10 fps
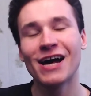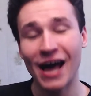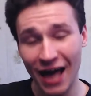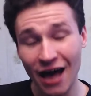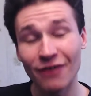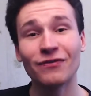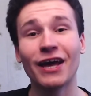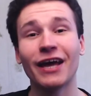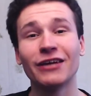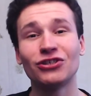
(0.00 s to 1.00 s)
half
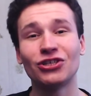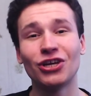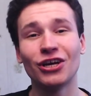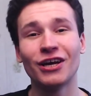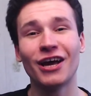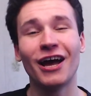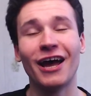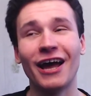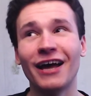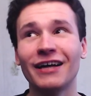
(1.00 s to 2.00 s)
edge,
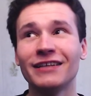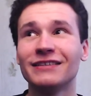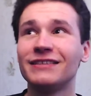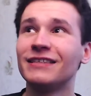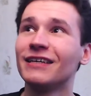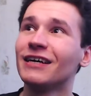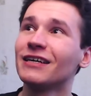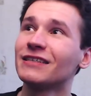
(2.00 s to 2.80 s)
and uh,